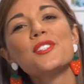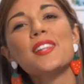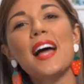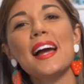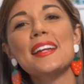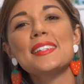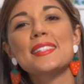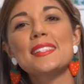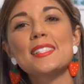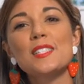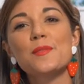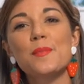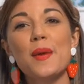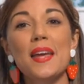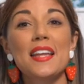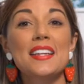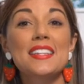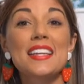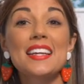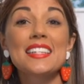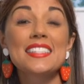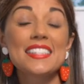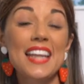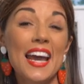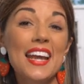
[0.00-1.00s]
like to
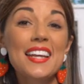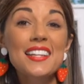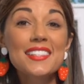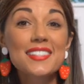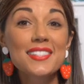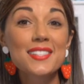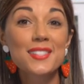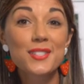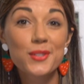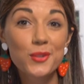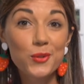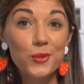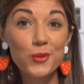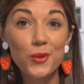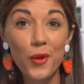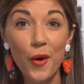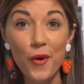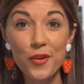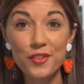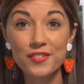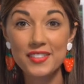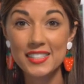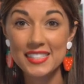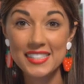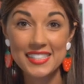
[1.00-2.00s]
spend a day at school
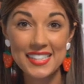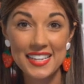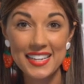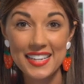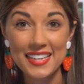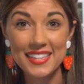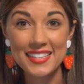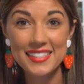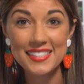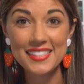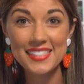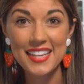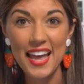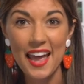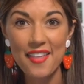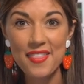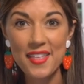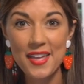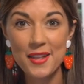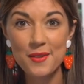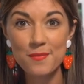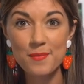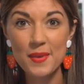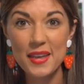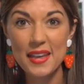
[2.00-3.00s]
overseas and
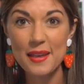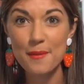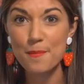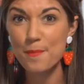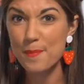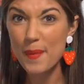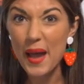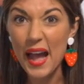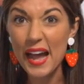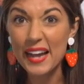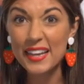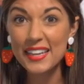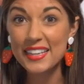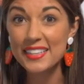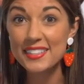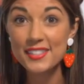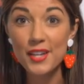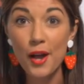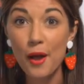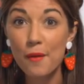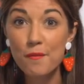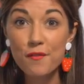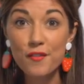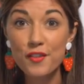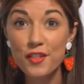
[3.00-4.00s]
then be back in
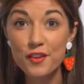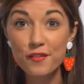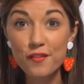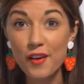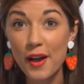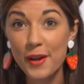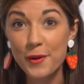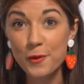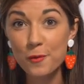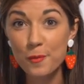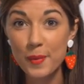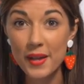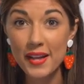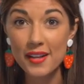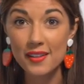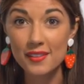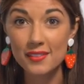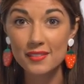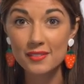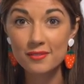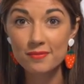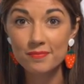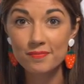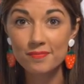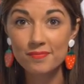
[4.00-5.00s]
time for the final
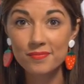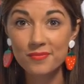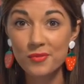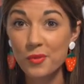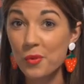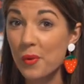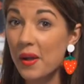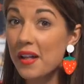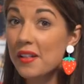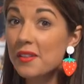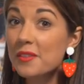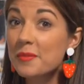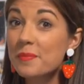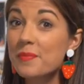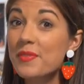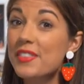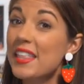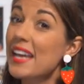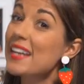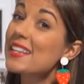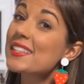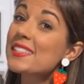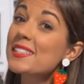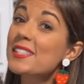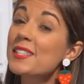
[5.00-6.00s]
bell? Well,
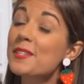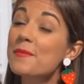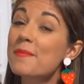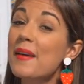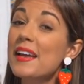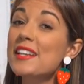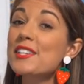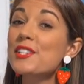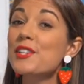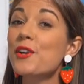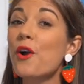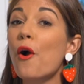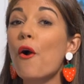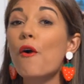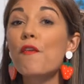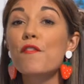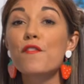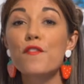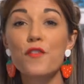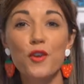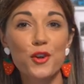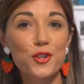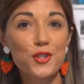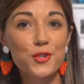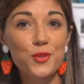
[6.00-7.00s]
thanks to the magic of
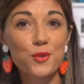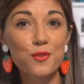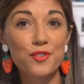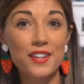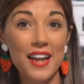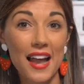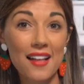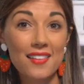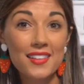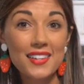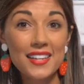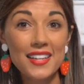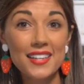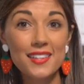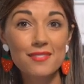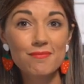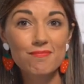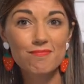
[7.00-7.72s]
virtual reality,